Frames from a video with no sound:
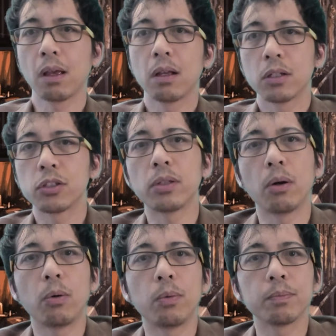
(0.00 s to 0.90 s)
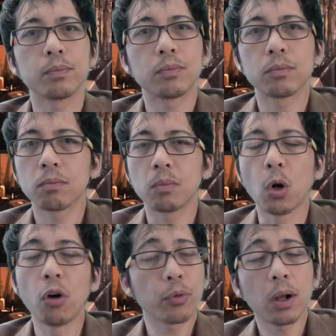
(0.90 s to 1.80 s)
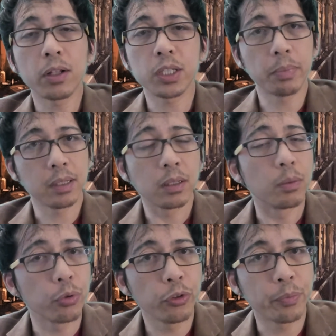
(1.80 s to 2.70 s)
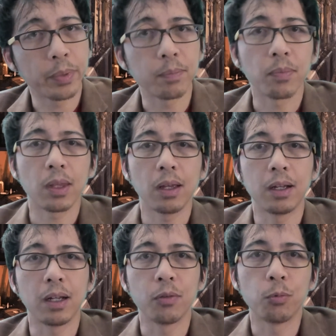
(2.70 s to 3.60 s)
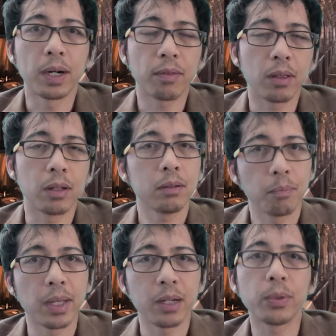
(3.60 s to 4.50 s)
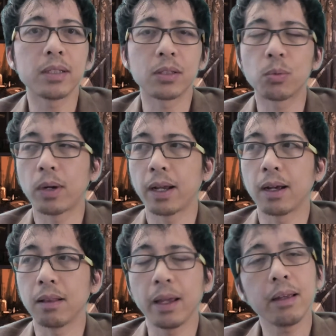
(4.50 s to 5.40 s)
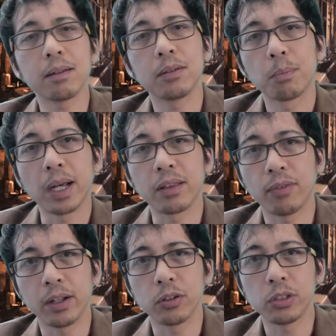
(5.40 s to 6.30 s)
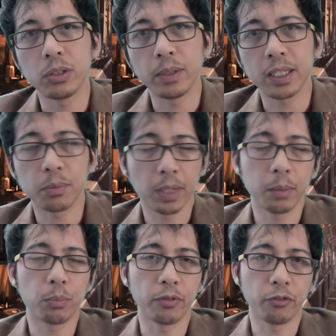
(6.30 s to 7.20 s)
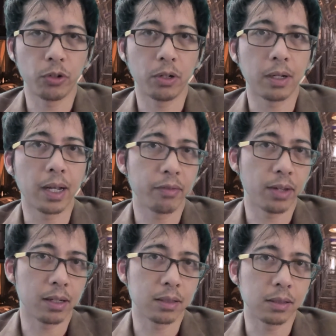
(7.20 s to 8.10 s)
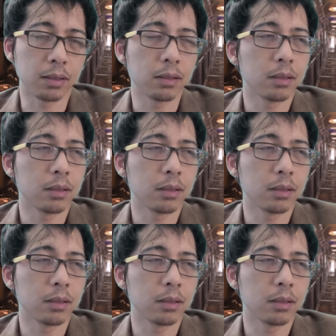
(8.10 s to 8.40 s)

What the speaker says: So overall, it's been an improvement. One of the many reasons why I like Pathfinder 2 as my preferred high fantasy